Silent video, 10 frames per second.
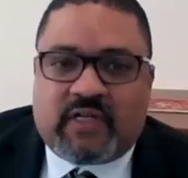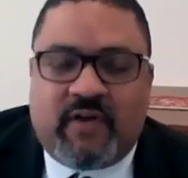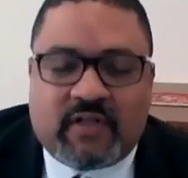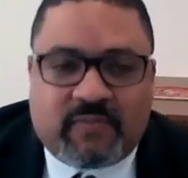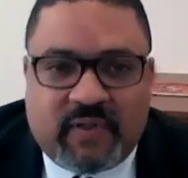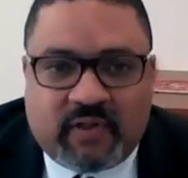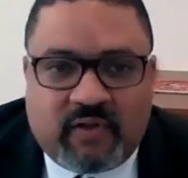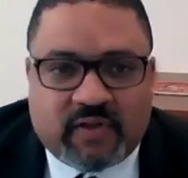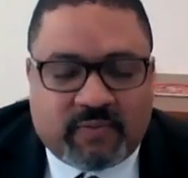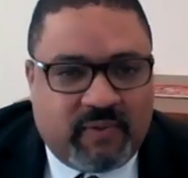for serious
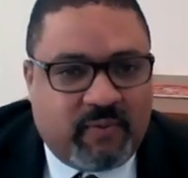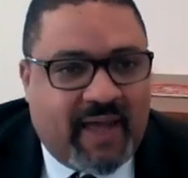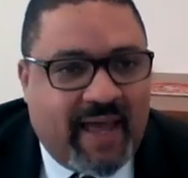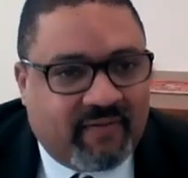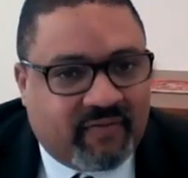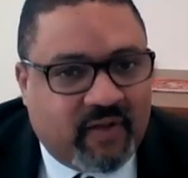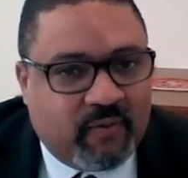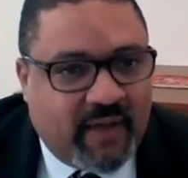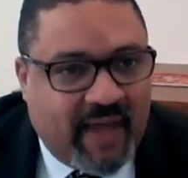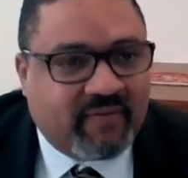mental illness, we have
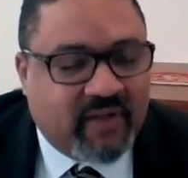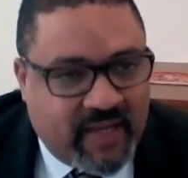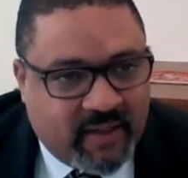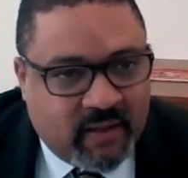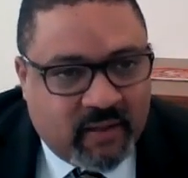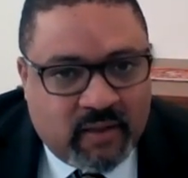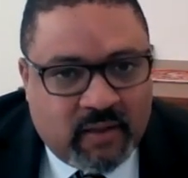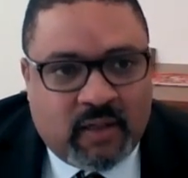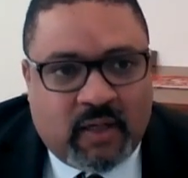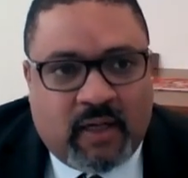the data.
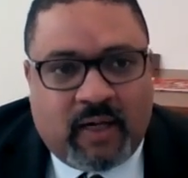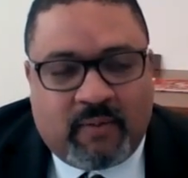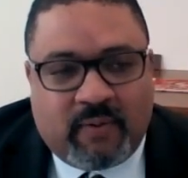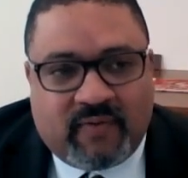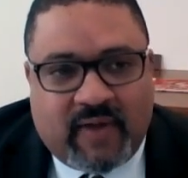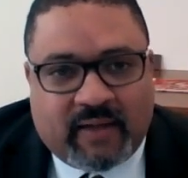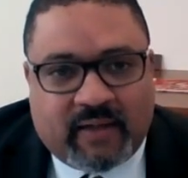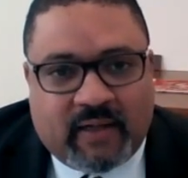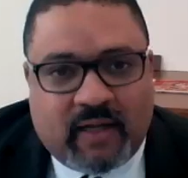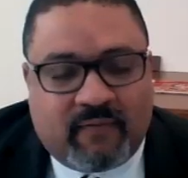We've
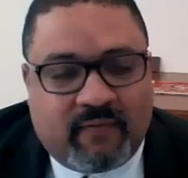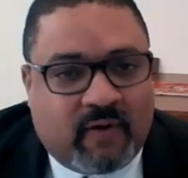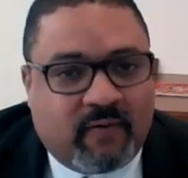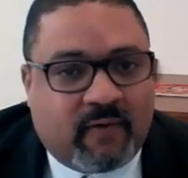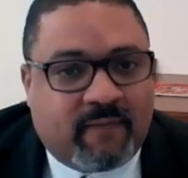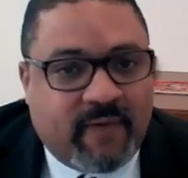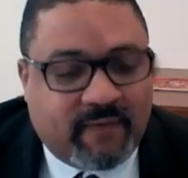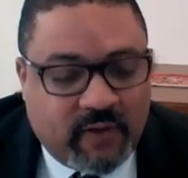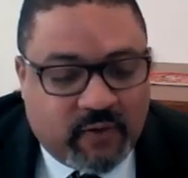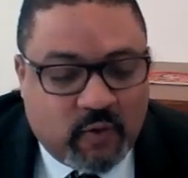got
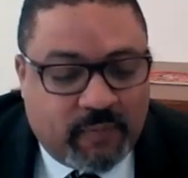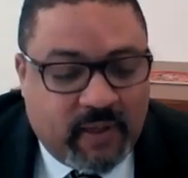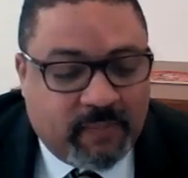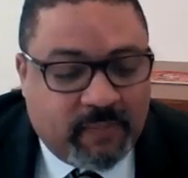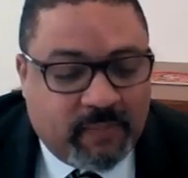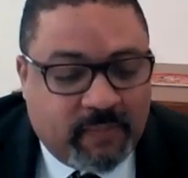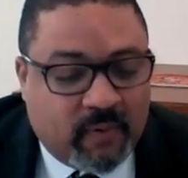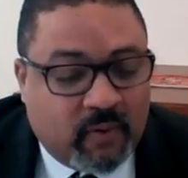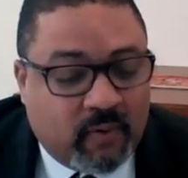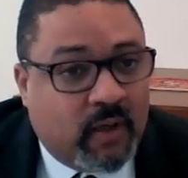52
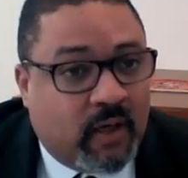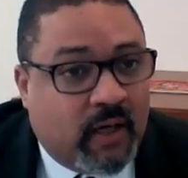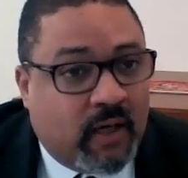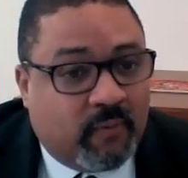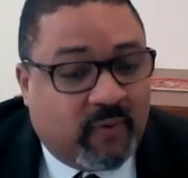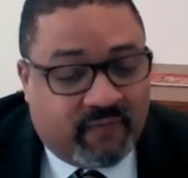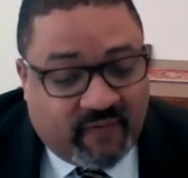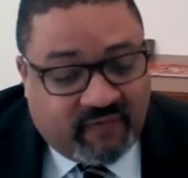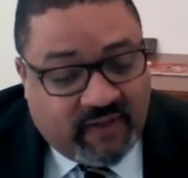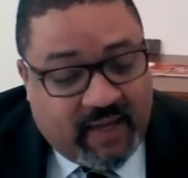people
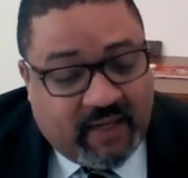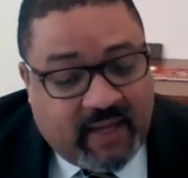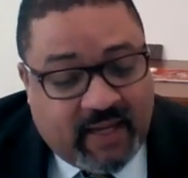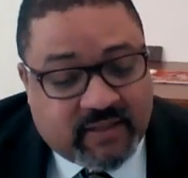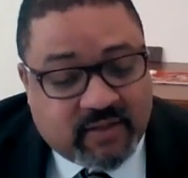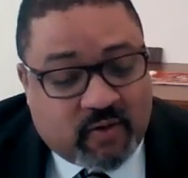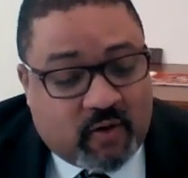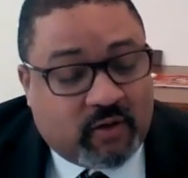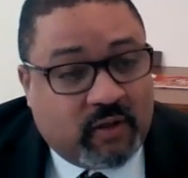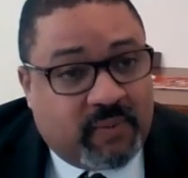with 58
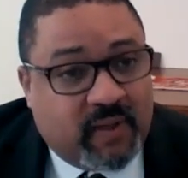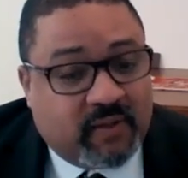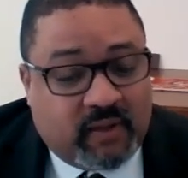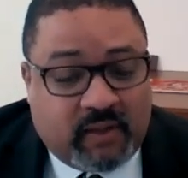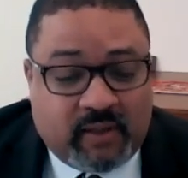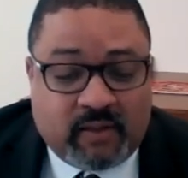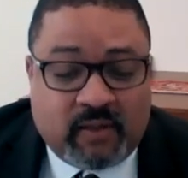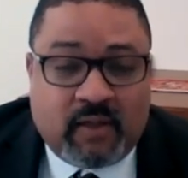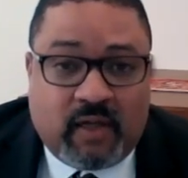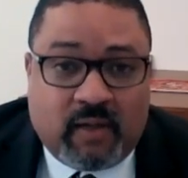cases currently pending